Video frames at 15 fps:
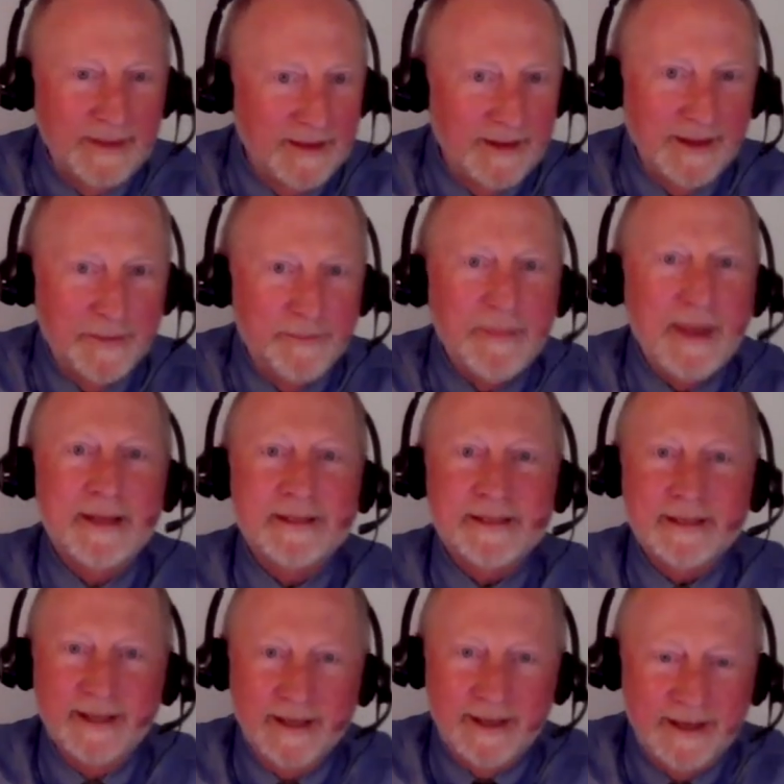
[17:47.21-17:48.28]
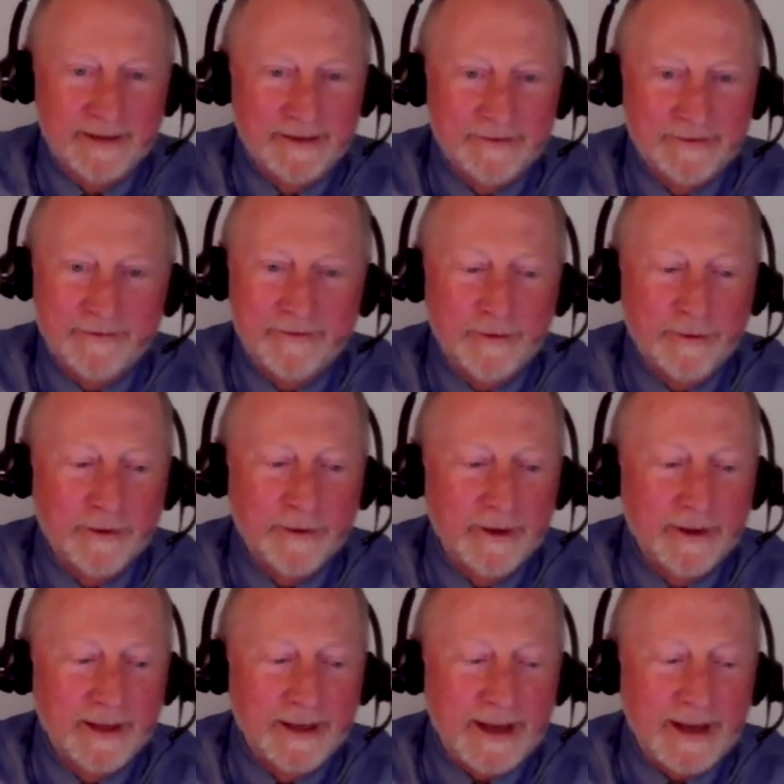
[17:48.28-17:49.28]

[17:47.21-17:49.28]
immensely for the